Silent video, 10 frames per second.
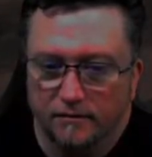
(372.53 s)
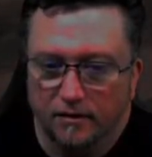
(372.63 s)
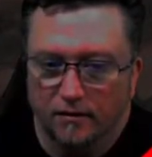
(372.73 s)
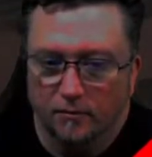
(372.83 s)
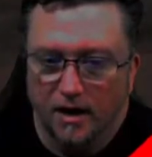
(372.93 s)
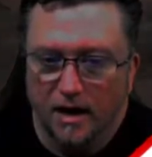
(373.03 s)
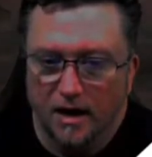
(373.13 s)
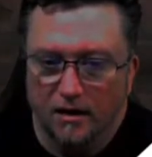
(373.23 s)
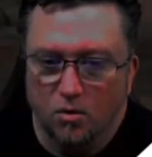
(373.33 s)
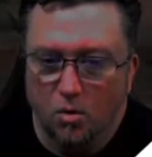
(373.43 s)
I
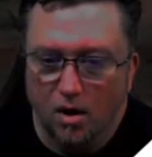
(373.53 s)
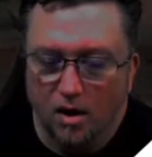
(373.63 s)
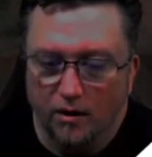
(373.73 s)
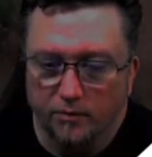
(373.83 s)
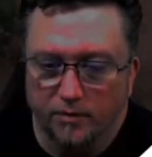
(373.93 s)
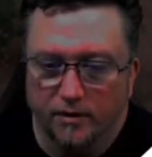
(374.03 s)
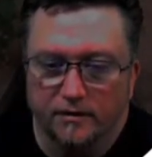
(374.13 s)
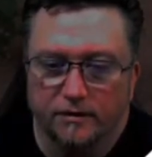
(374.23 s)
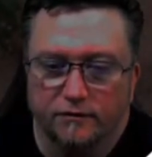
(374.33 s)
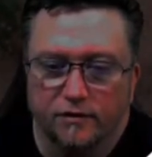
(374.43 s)
had a quad, but
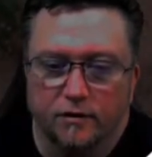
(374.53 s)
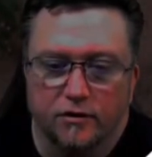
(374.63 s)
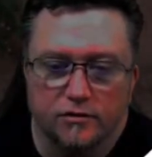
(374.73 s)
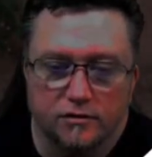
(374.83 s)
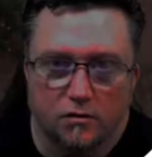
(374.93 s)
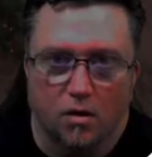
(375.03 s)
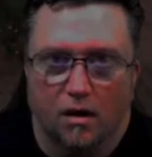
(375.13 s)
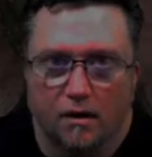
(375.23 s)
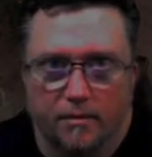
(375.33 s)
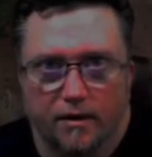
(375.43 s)
if you don't use the
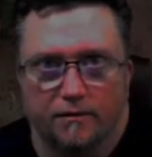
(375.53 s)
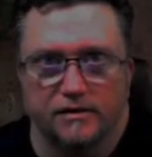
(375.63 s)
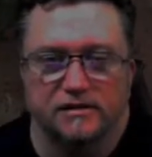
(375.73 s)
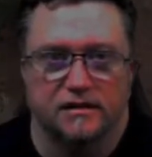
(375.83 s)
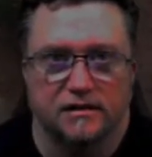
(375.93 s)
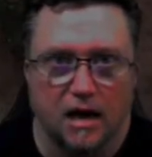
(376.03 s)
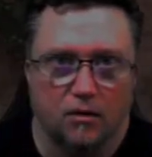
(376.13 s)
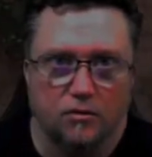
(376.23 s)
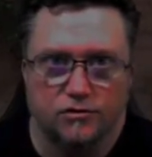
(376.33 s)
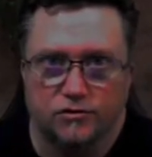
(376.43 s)
quad about every 6
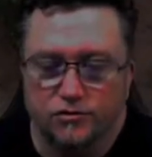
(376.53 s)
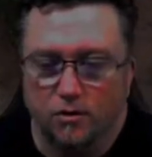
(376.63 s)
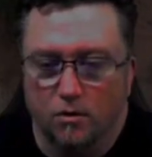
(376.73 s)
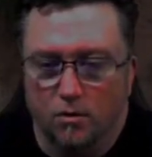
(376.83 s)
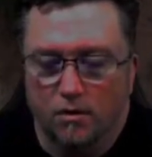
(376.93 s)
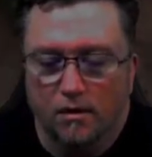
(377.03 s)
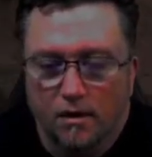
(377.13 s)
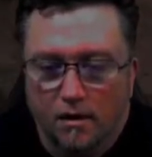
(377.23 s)
hours or so,